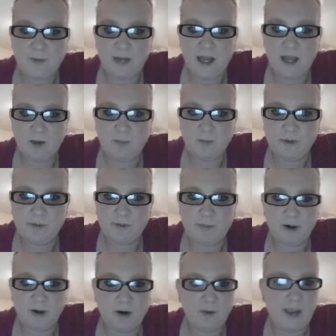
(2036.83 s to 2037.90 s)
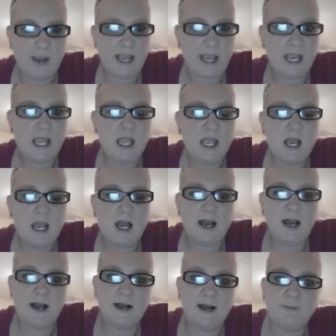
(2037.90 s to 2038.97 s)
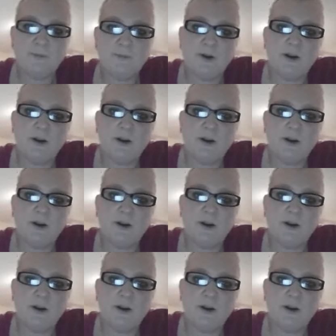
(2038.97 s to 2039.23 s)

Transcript: help with burrowing. Their